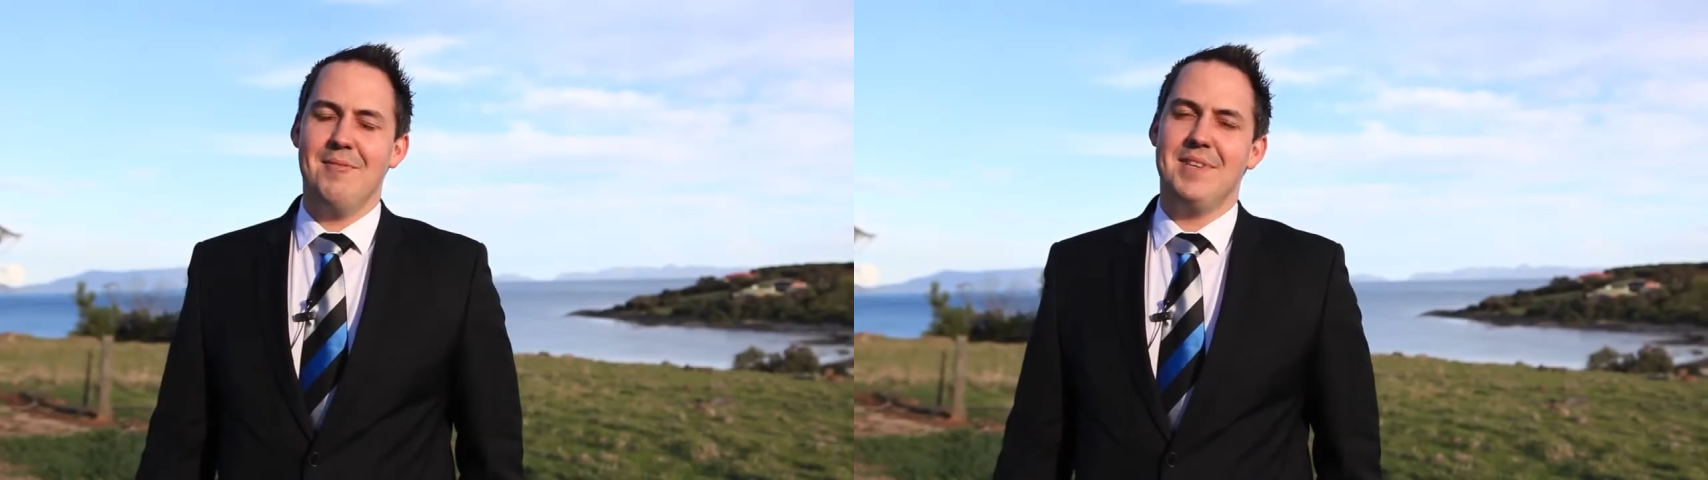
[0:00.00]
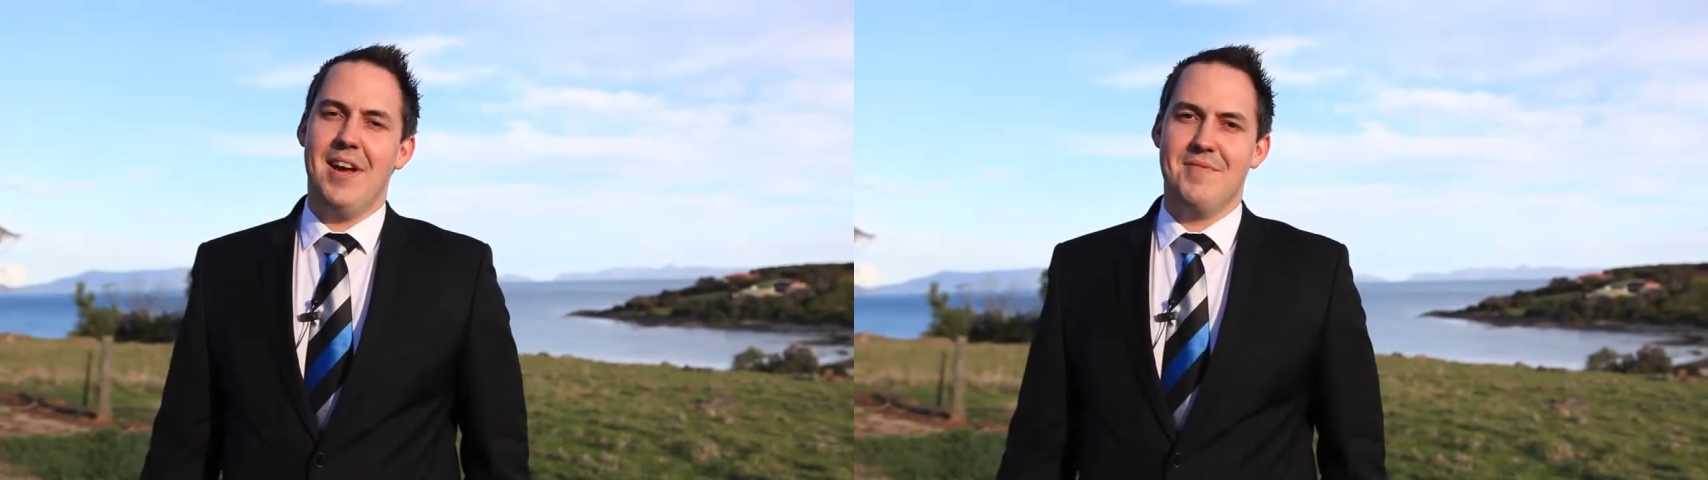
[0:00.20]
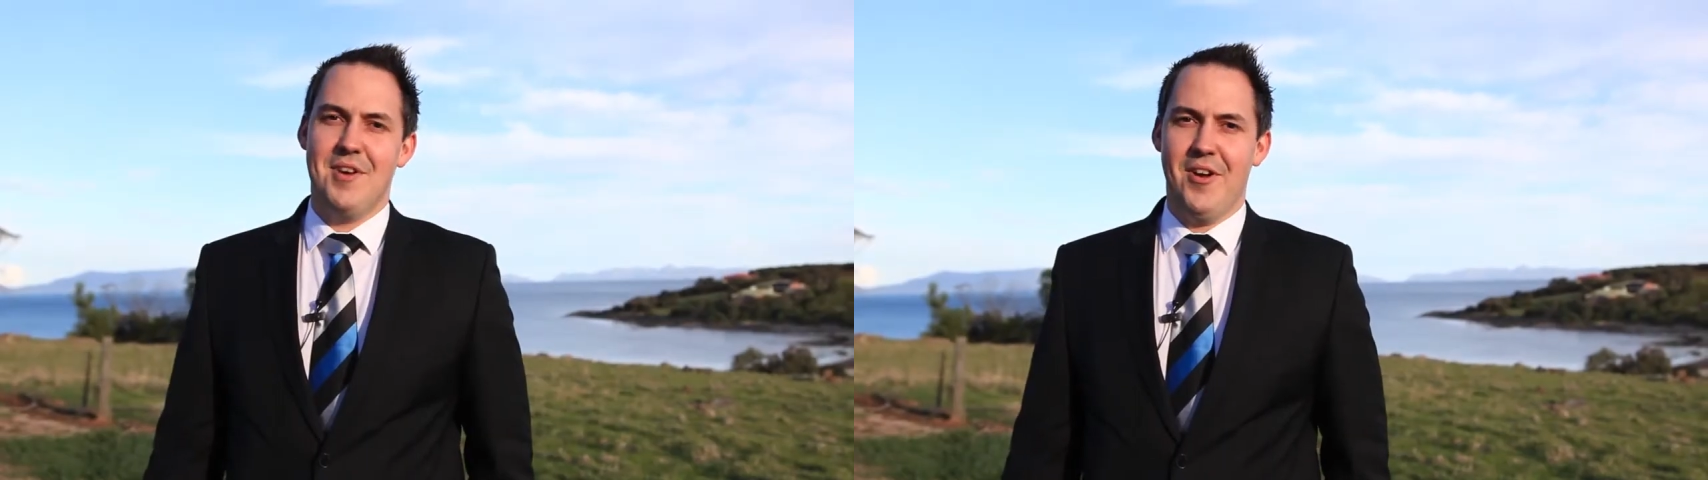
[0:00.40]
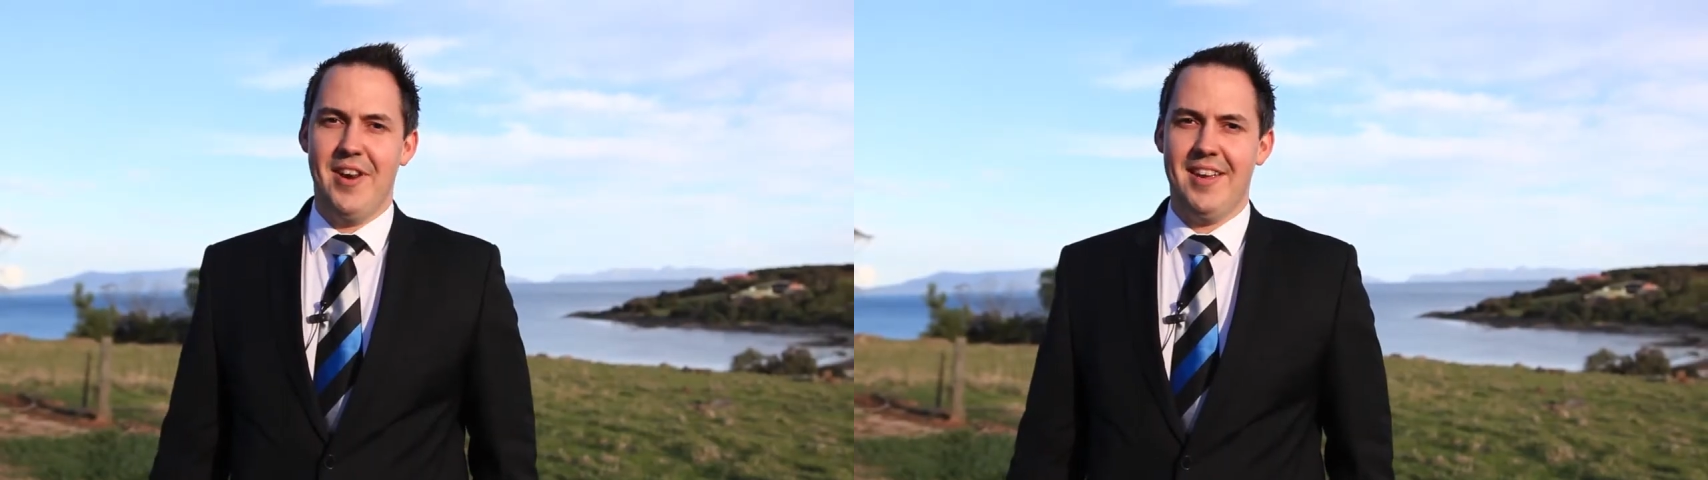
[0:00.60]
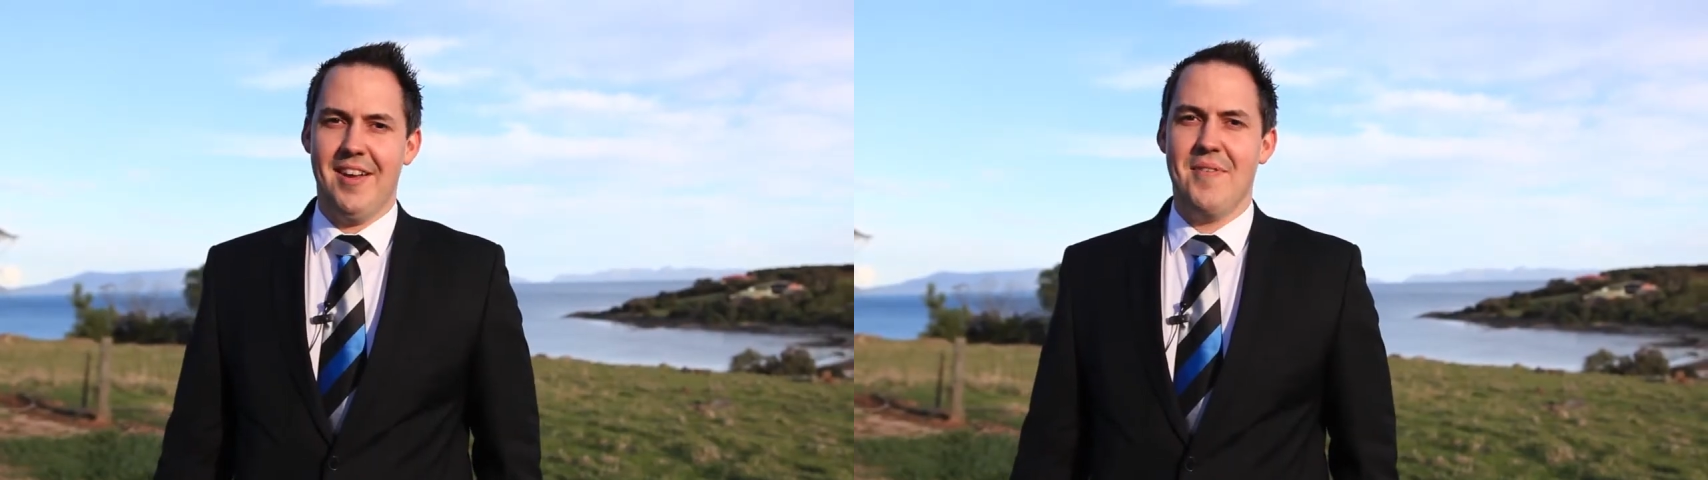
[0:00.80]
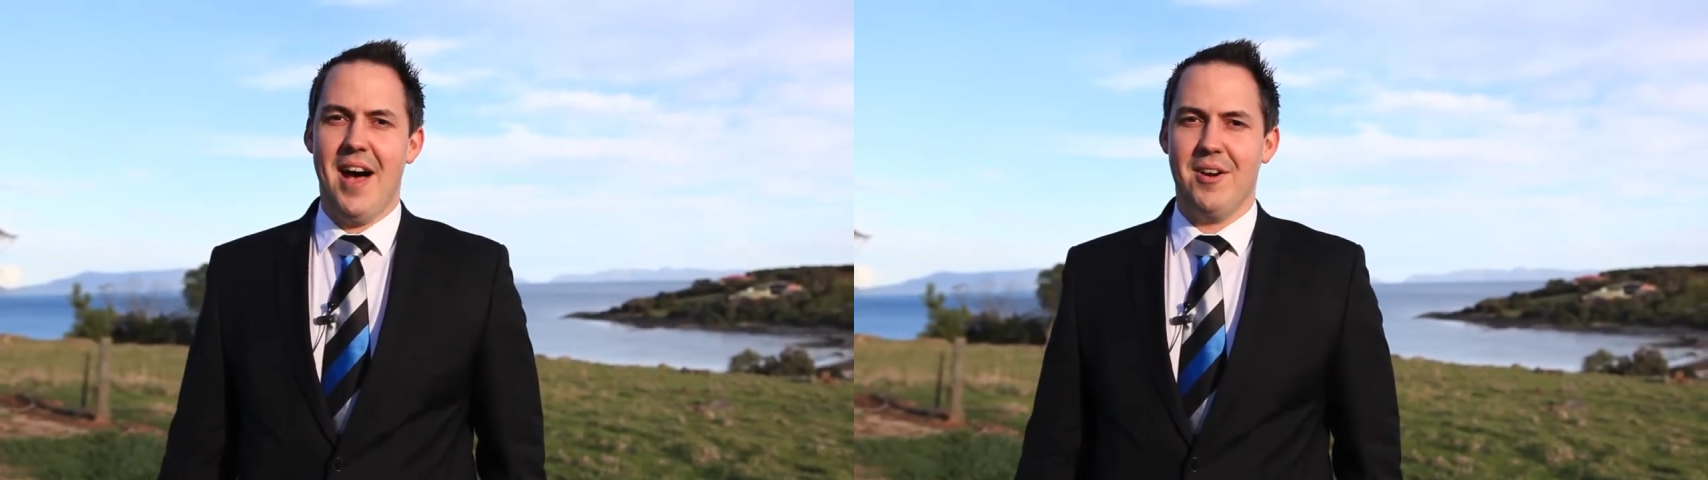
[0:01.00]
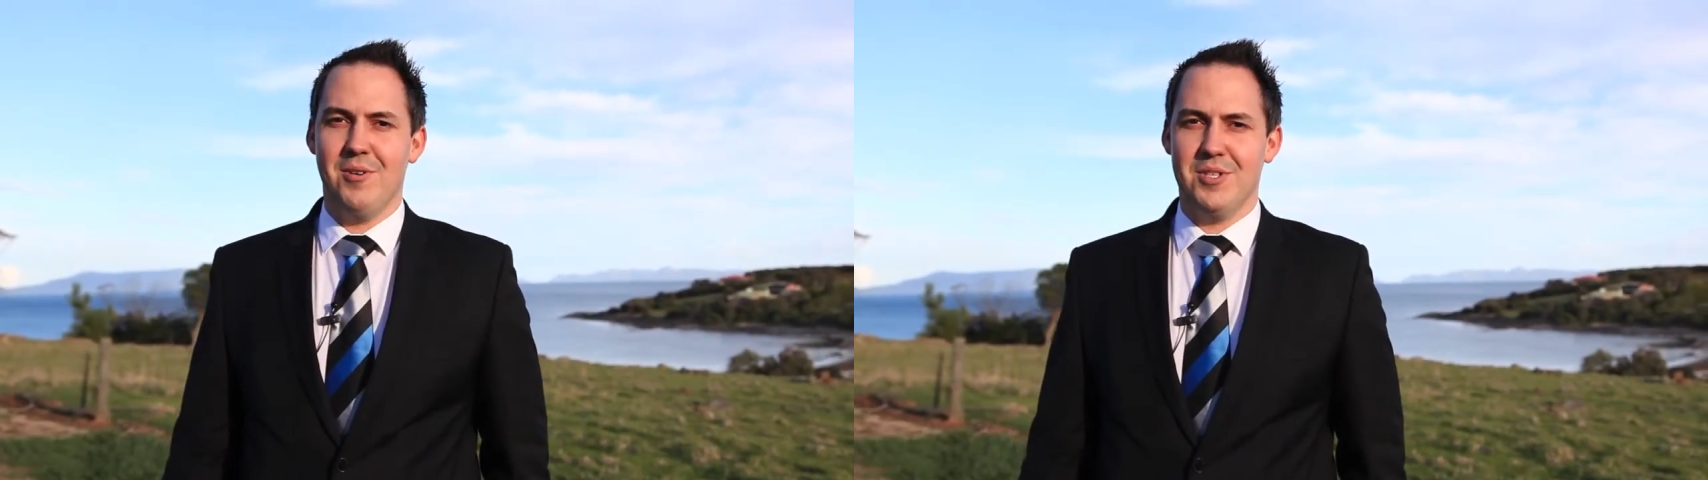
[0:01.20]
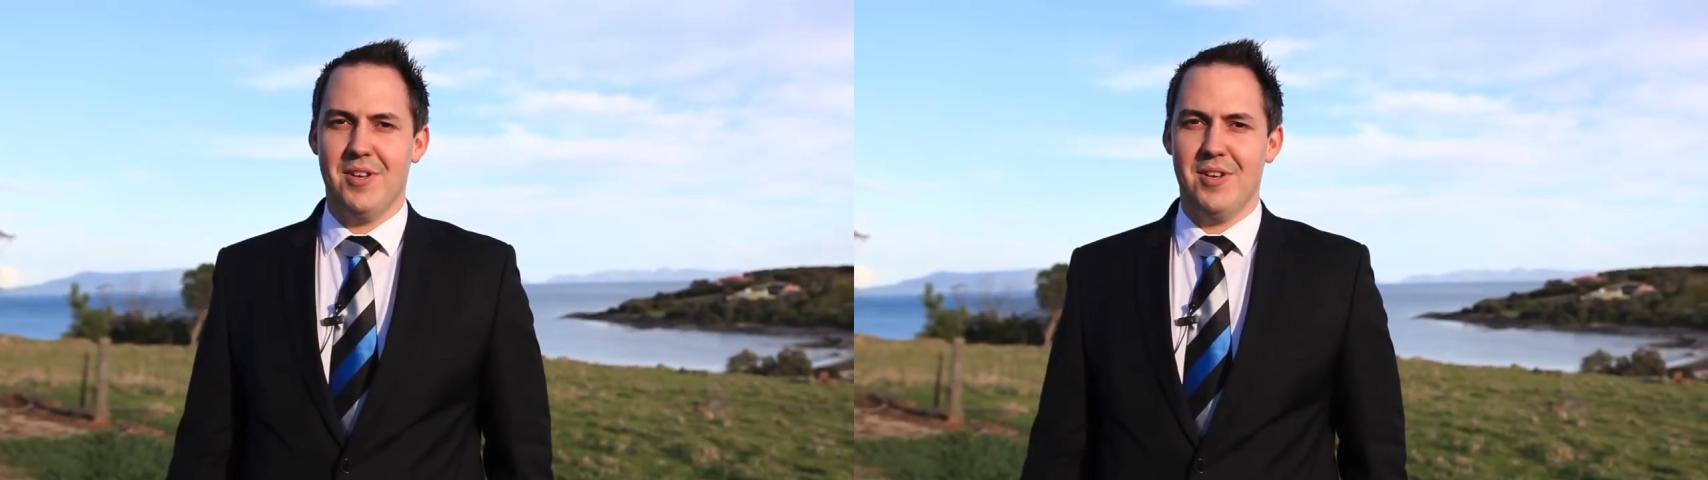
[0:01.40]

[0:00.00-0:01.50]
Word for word: I'm David Hernyk of Harcourts